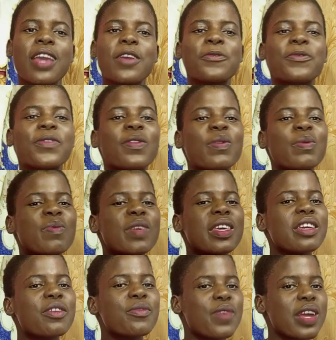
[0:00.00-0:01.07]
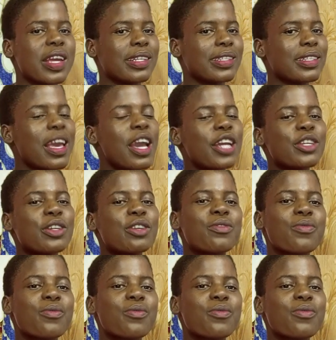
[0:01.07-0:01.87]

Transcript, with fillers: You've given me grace. You